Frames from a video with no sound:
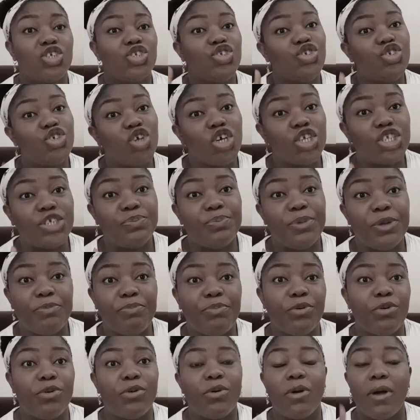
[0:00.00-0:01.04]
judge
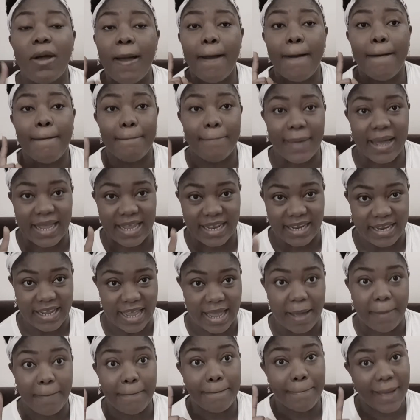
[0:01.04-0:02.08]
people by
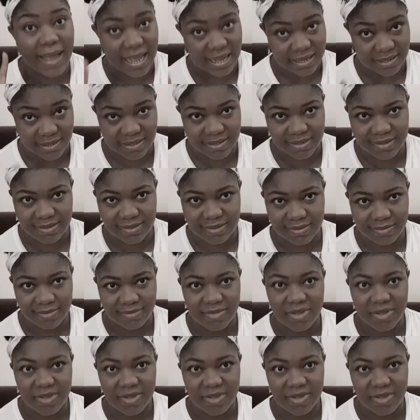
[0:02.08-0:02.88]
their past.